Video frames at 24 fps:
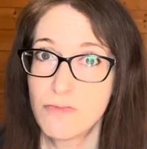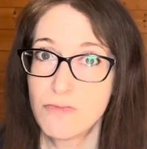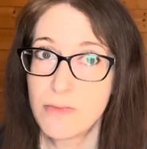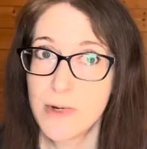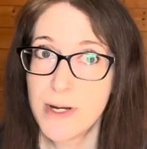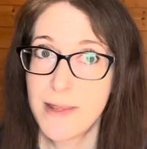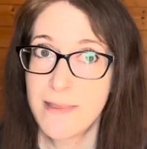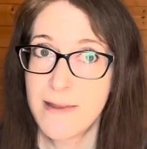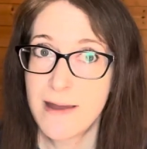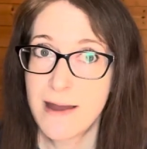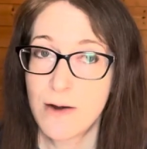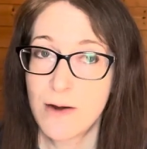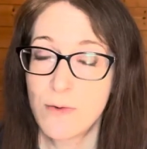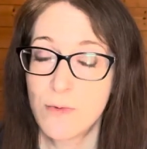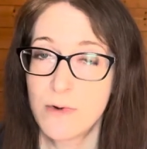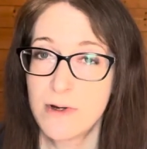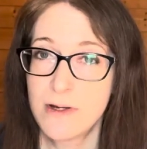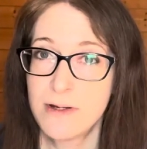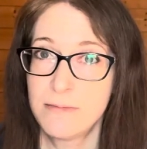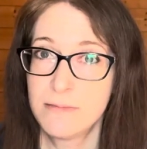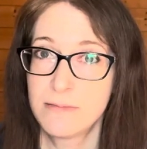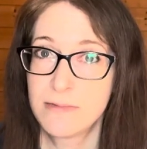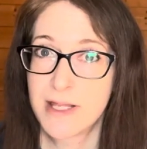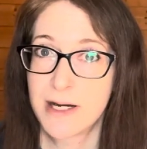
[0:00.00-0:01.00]
in that
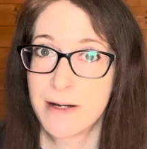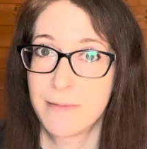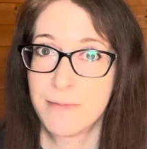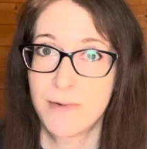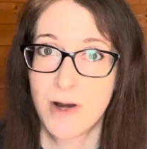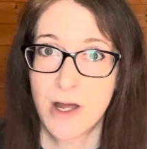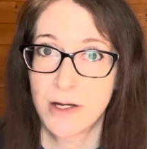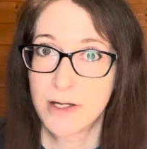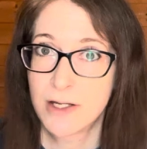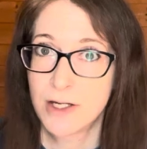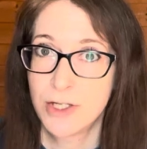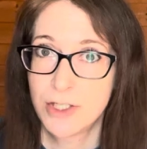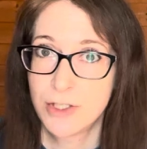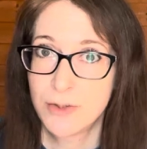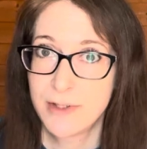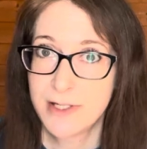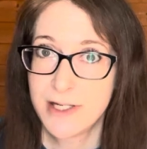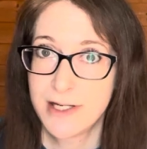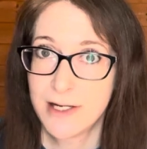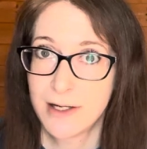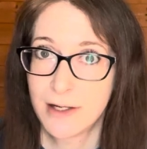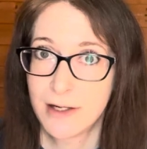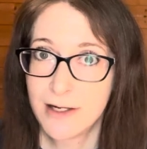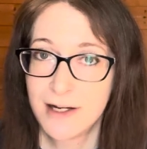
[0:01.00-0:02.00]
one that I'm not going to do
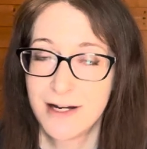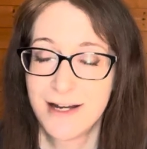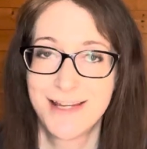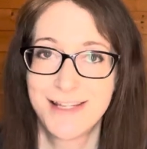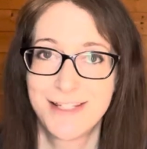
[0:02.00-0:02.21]
here.